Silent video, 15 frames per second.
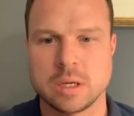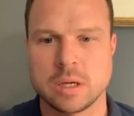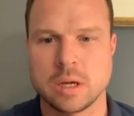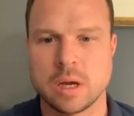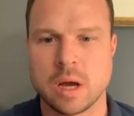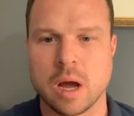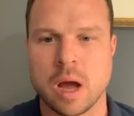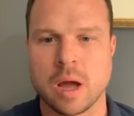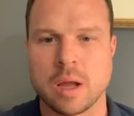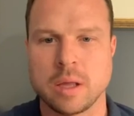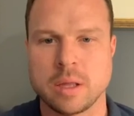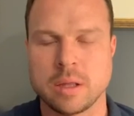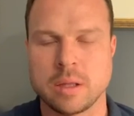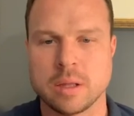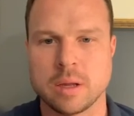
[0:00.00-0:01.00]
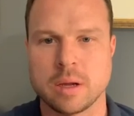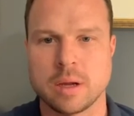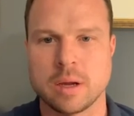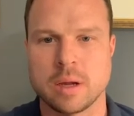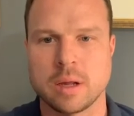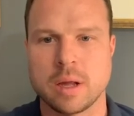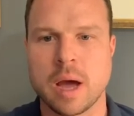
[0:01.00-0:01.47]
I
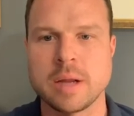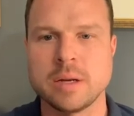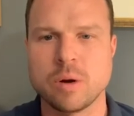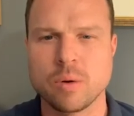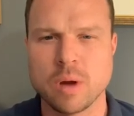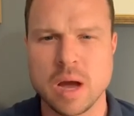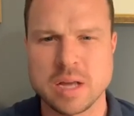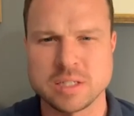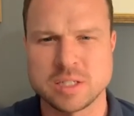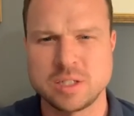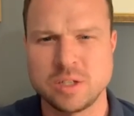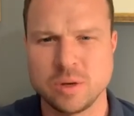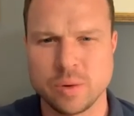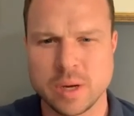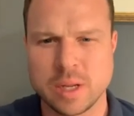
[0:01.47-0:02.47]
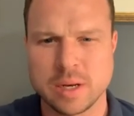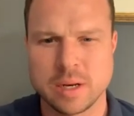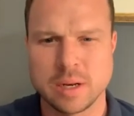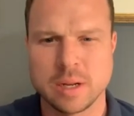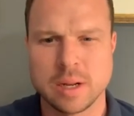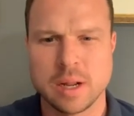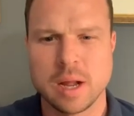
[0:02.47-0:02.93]
I know guys do it.
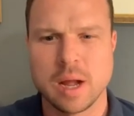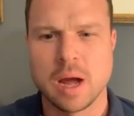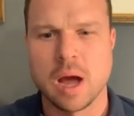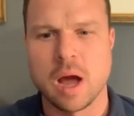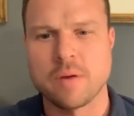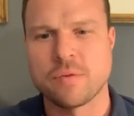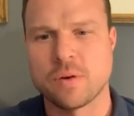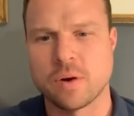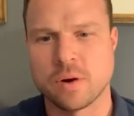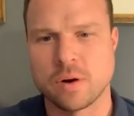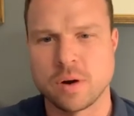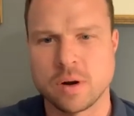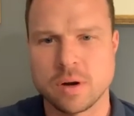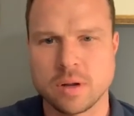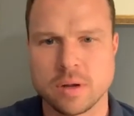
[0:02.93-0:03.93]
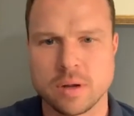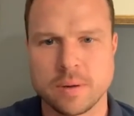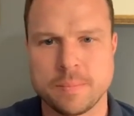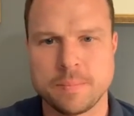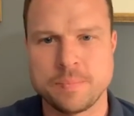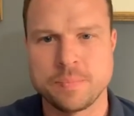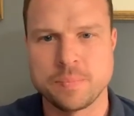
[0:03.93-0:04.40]
I've heard
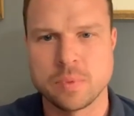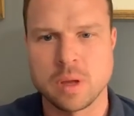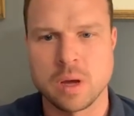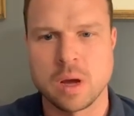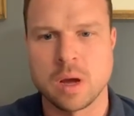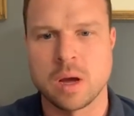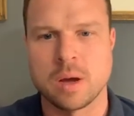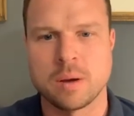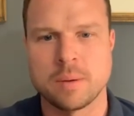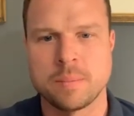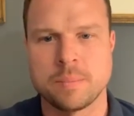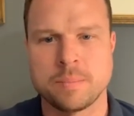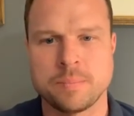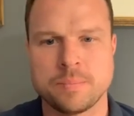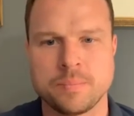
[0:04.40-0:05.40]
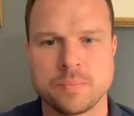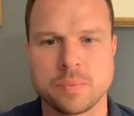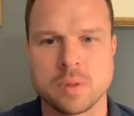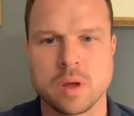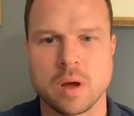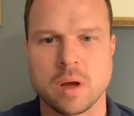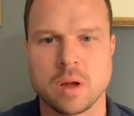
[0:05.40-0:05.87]
um,
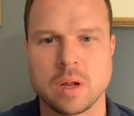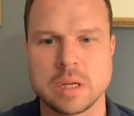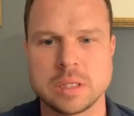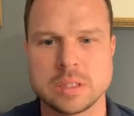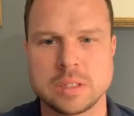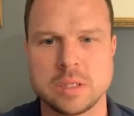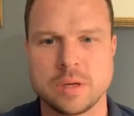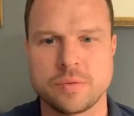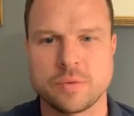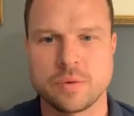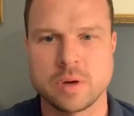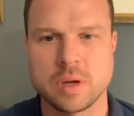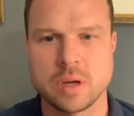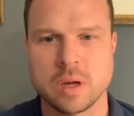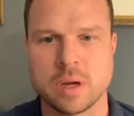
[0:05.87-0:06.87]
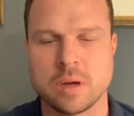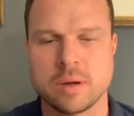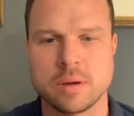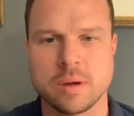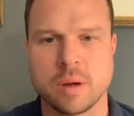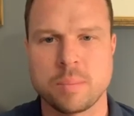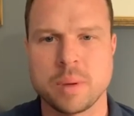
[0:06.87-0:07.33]
differing
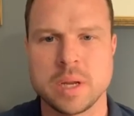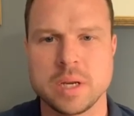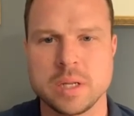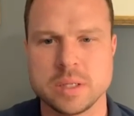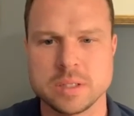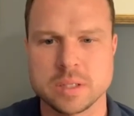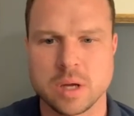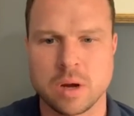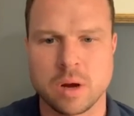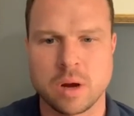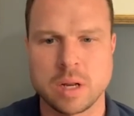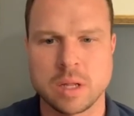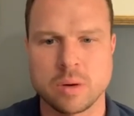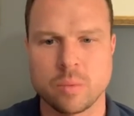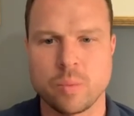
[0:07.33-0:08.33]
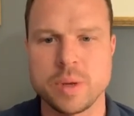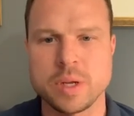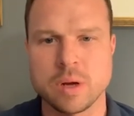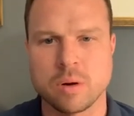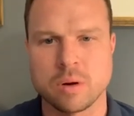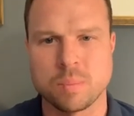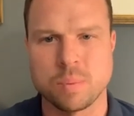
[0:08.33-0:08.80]
opinions on it. We
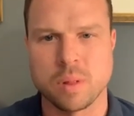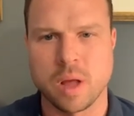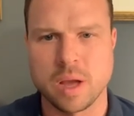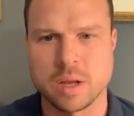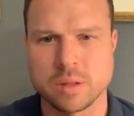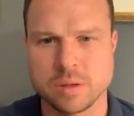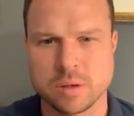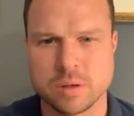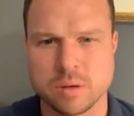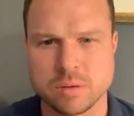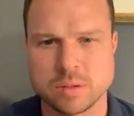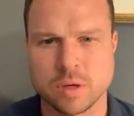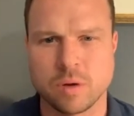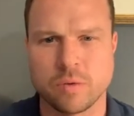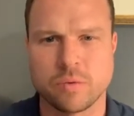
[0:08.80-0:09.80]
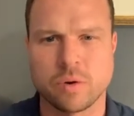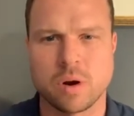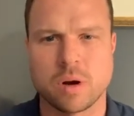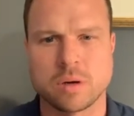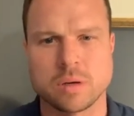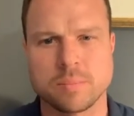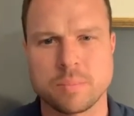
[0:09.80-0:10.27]
don't apply clear coats over
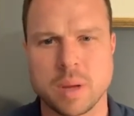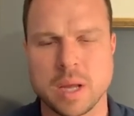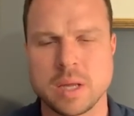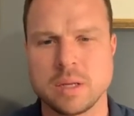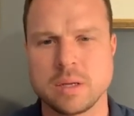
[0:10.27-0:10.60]
our paint